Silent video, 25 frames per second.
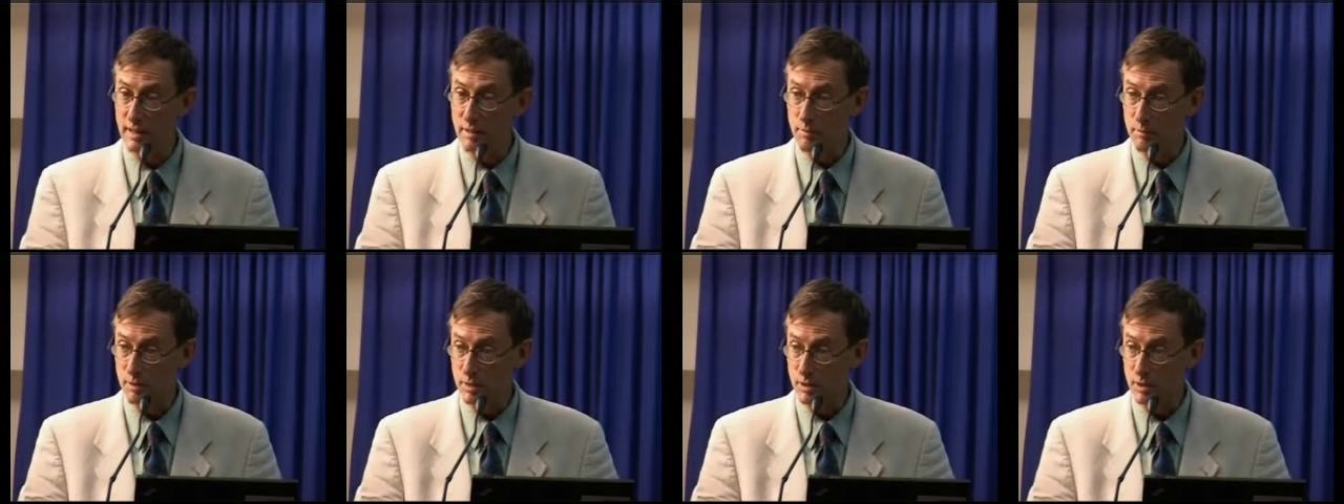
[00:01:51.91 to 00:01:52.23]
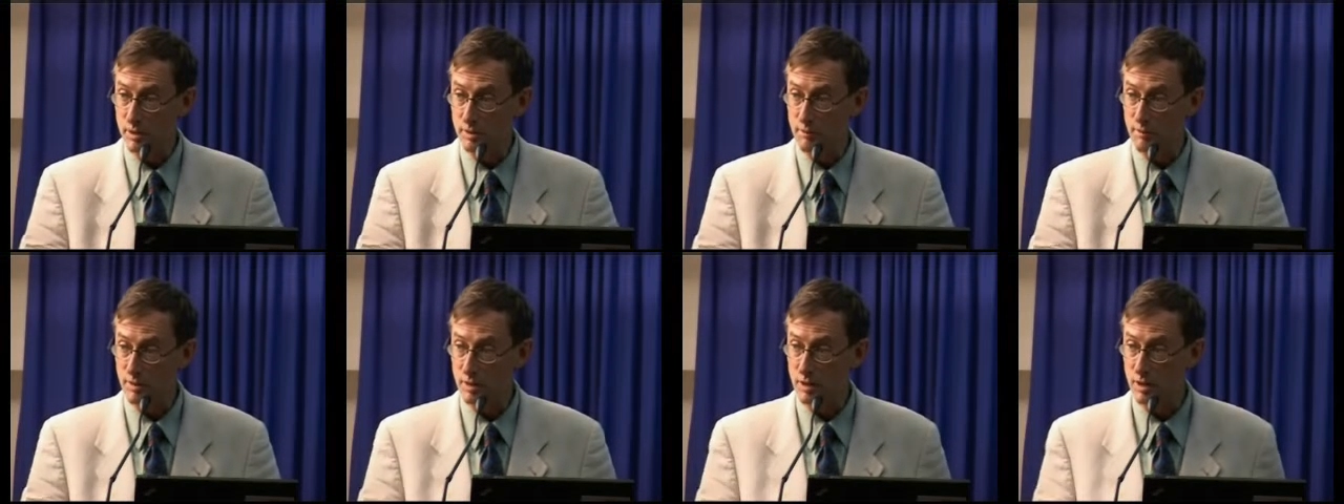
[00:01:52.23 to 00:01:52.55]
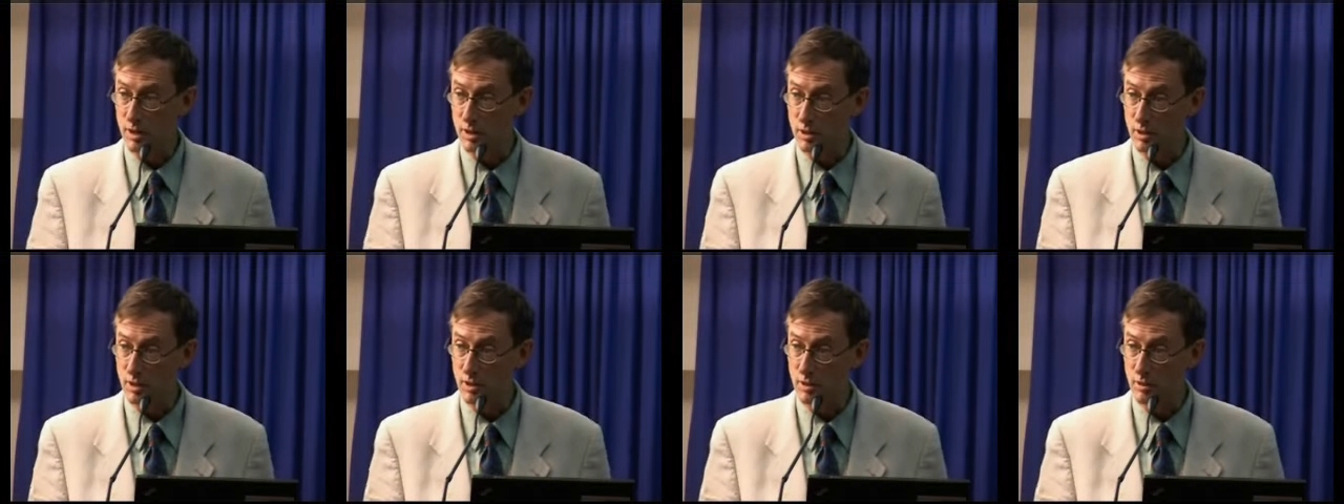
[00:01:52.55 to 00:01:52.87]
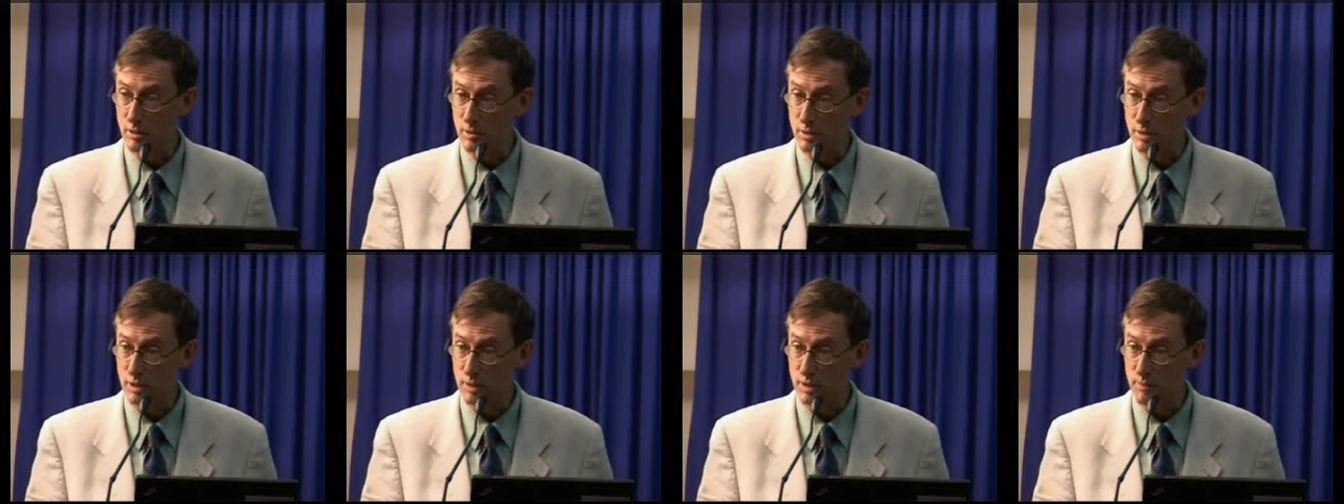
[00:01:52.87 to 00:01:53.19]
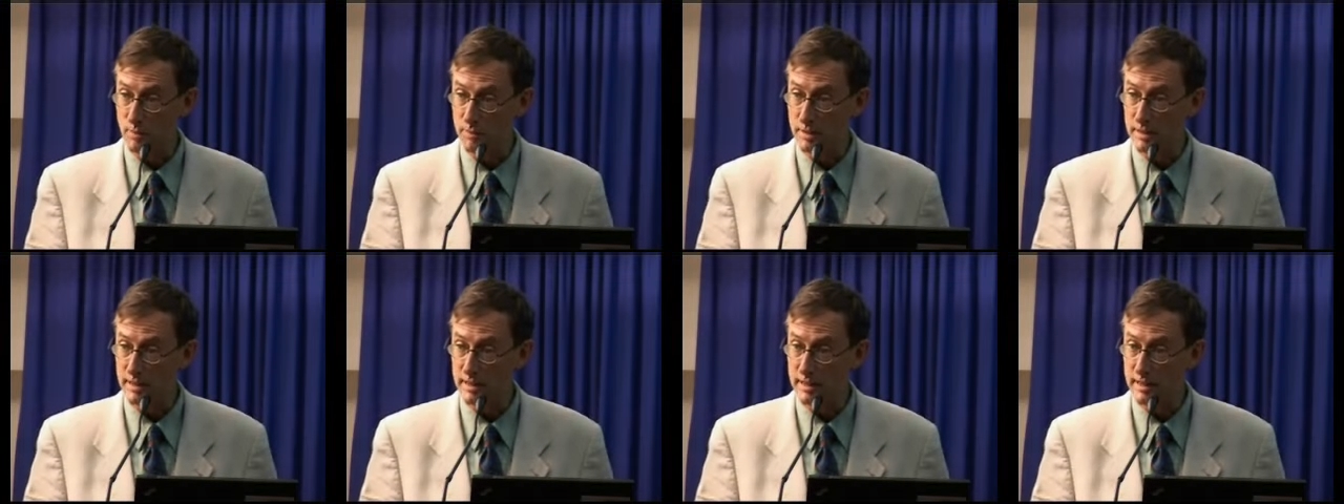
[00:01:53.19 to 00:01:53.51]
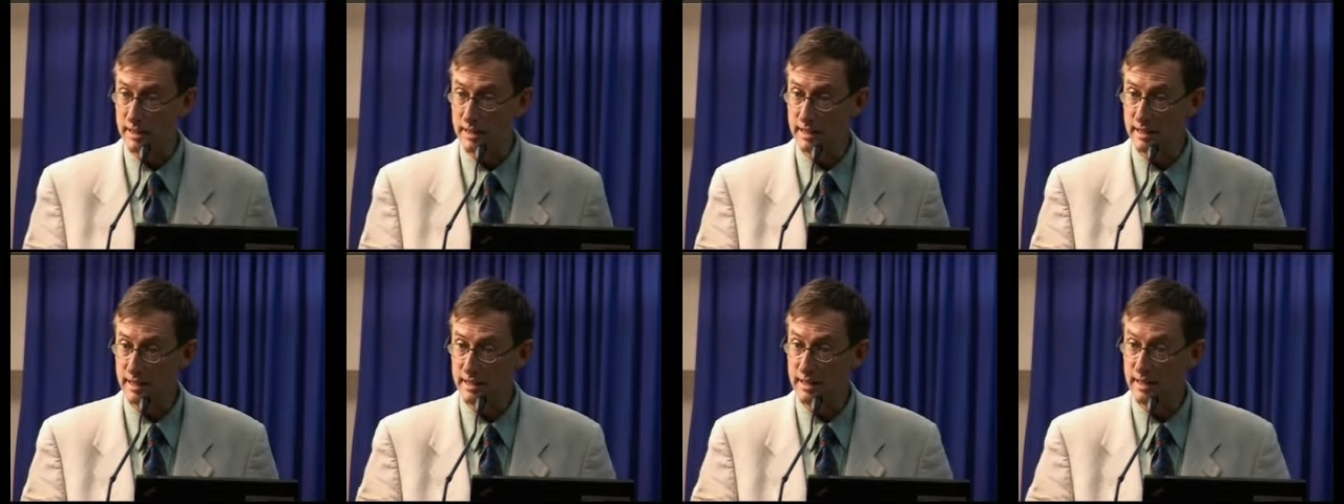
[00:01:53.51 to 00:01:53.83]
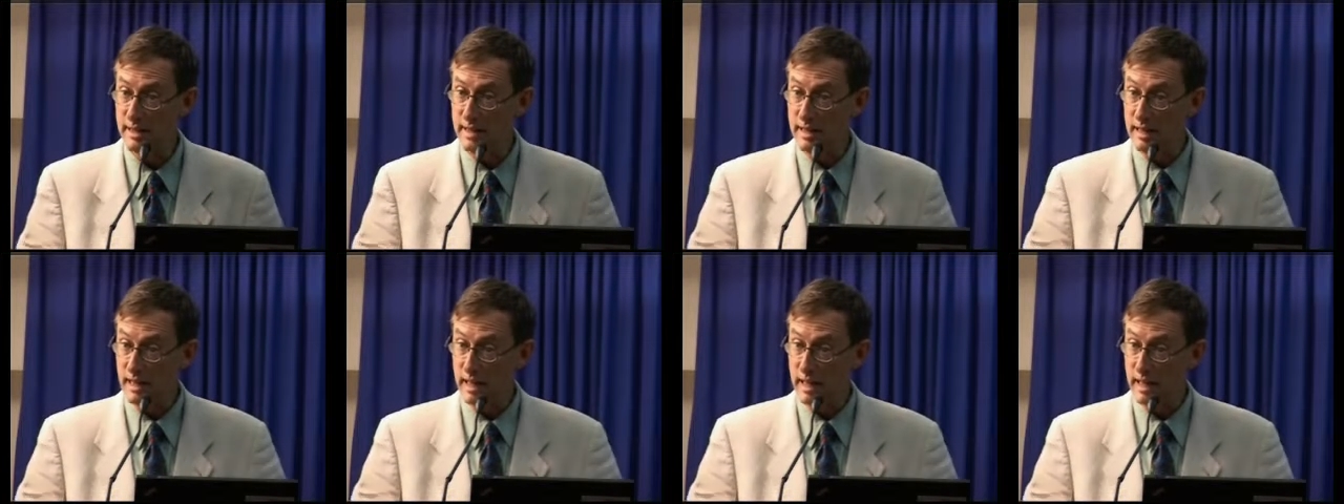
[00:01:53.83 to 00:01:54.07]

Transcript: because of surgical treatment he needed,